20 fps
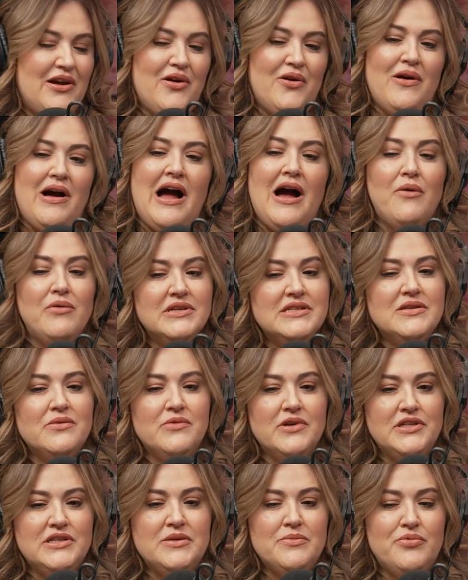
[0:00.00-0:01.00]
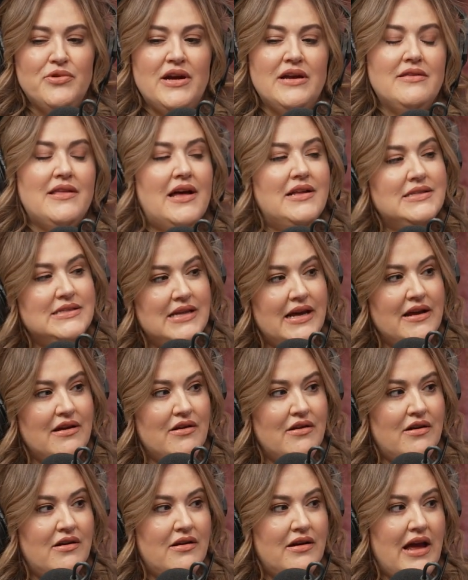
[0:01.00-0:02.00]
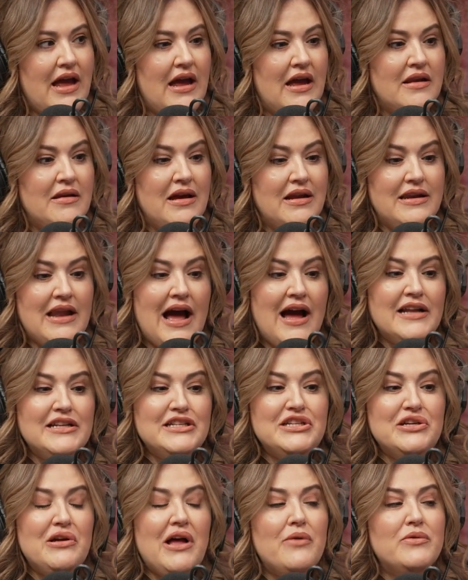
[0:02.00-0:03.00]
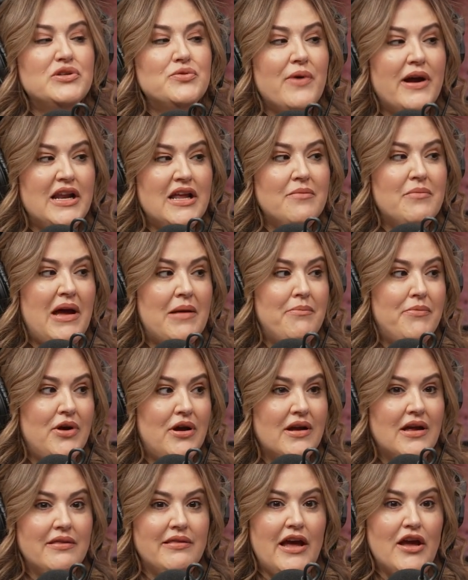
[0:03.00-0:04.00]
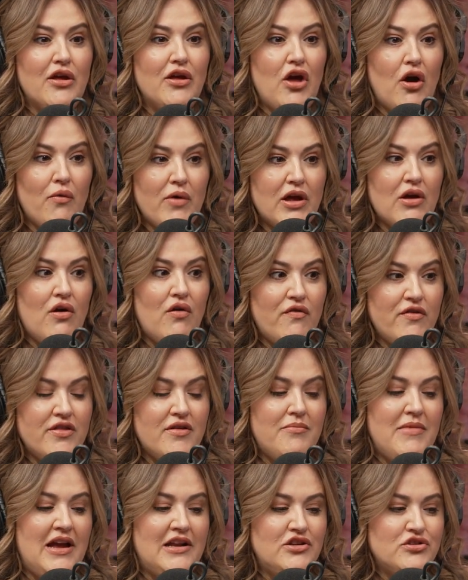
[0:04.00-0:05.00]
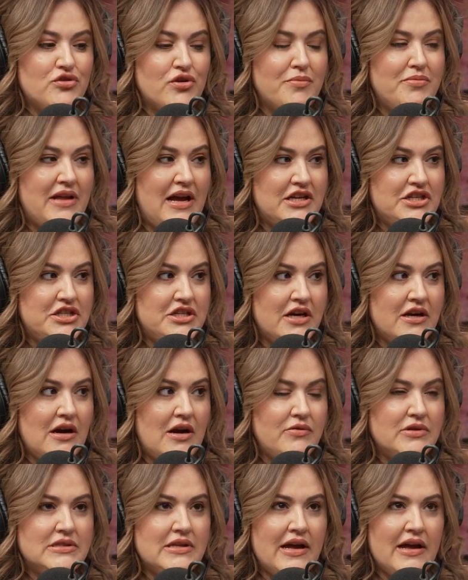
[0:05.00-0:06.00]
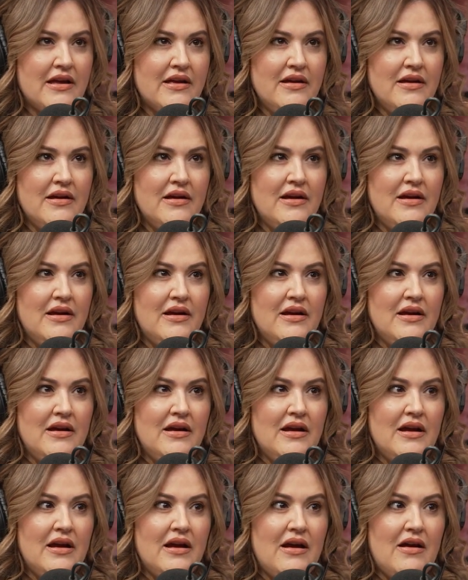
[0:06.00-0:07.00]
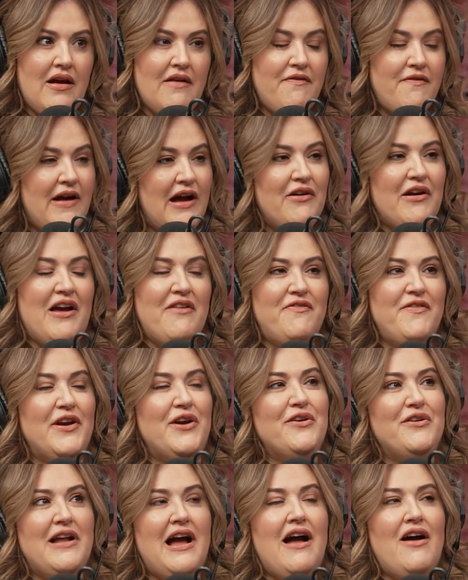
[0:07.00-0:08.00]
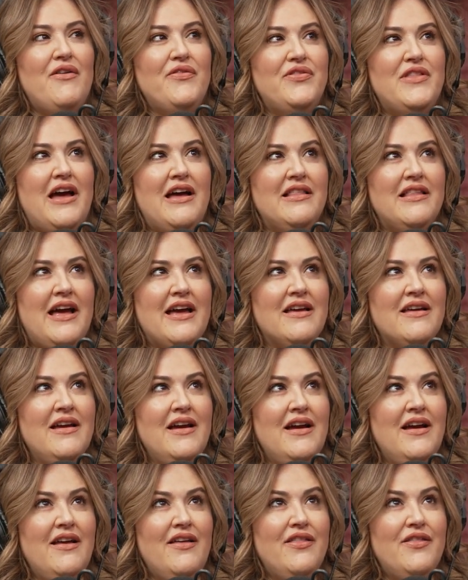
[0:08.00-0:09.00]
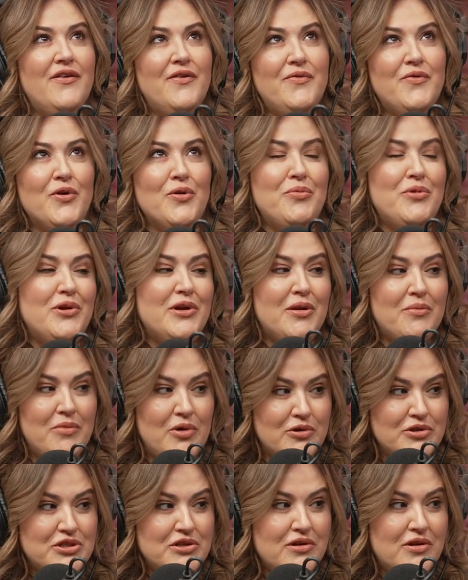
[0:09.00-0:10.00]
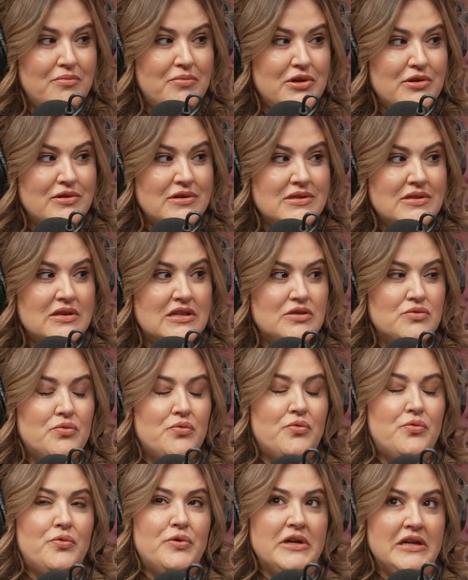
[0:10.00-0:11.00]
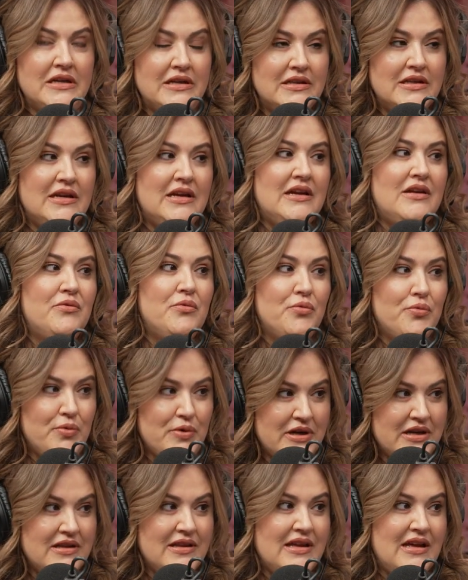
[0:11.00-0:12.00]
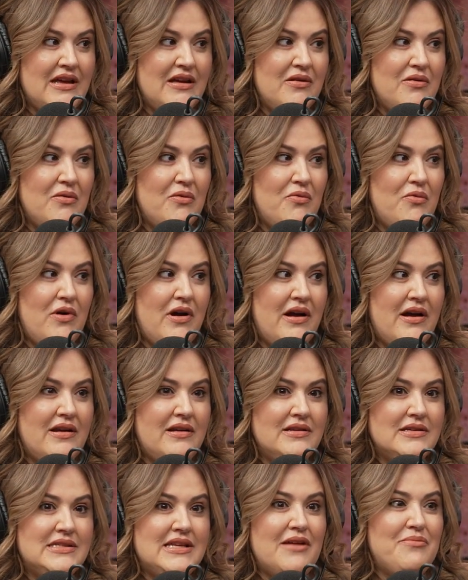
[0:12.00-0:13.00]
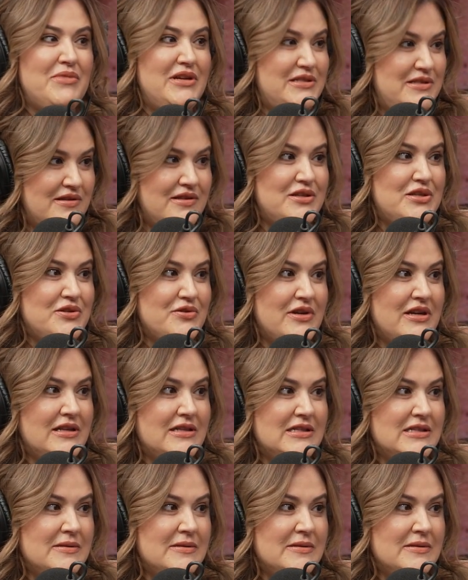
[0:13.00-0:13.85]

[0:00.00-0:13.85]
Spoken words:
So I was the one to break that cycle. And not until I was writing my book and like going over the manuscript last year, I was like, I figured out that like the verbal and emotional abuse is really, really what sent me to the streets.